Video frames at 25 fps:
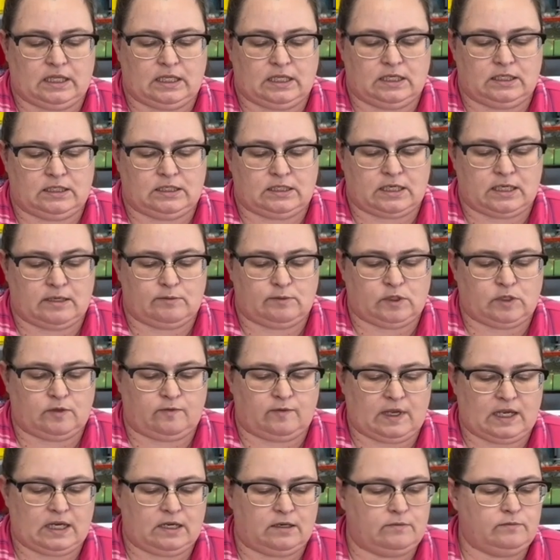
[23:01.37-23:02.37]
these types of
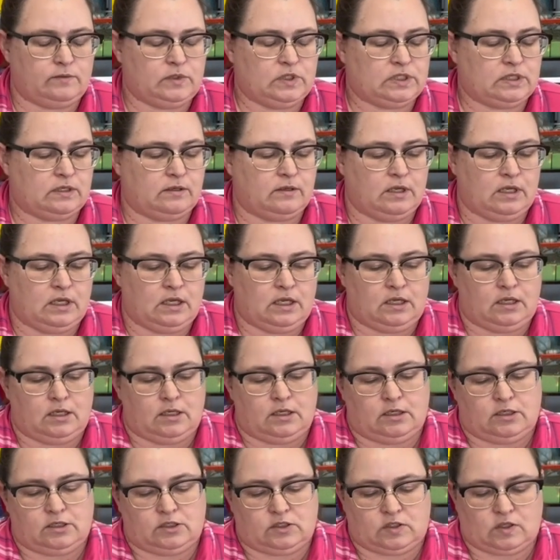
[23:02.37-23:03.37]
items.
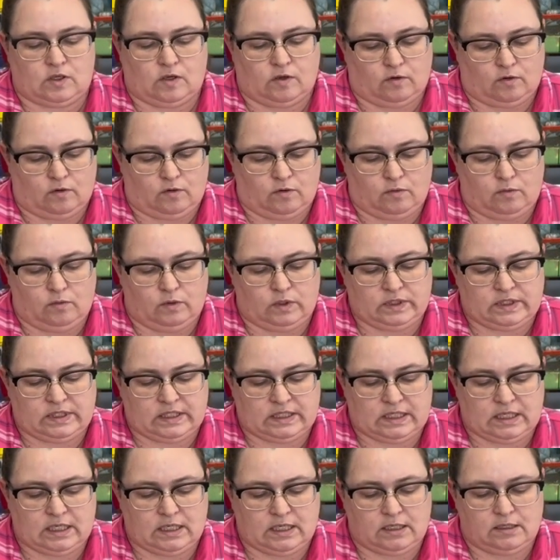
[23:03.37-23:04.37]
So we'll
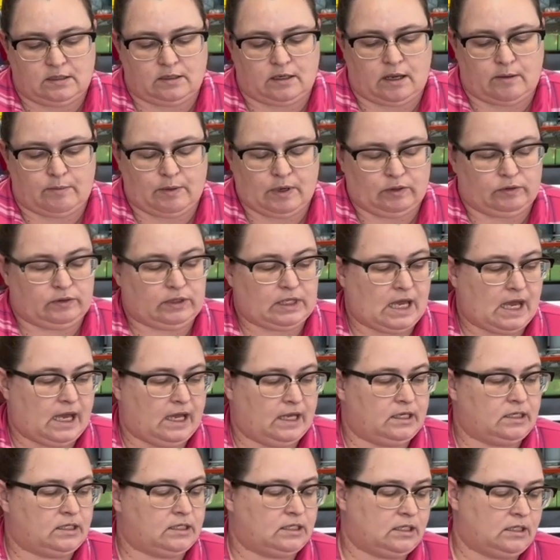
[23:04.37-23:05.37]
see about
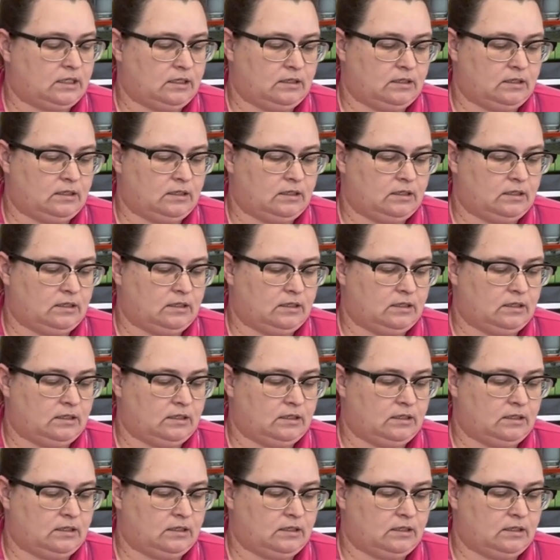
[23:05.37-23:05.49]
that.